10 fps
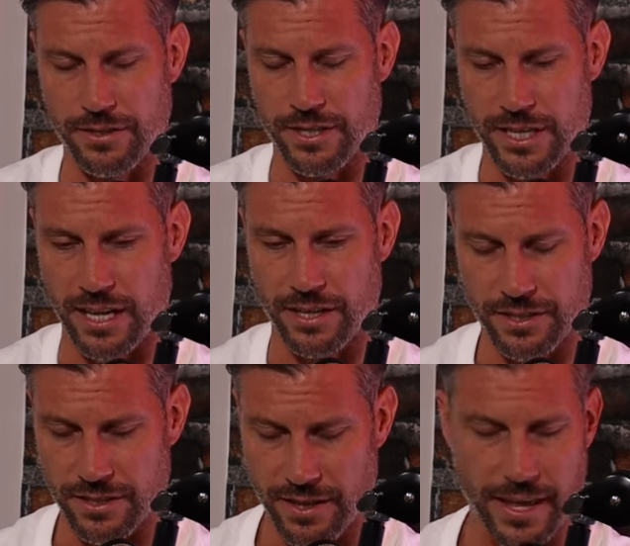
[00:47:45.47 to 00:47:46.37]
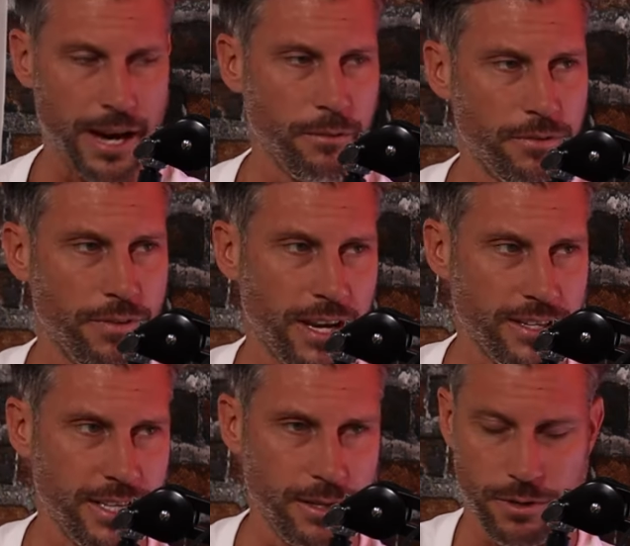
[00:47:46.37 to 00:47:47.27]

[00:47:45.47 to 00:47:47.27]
the challenges that they were facing mm.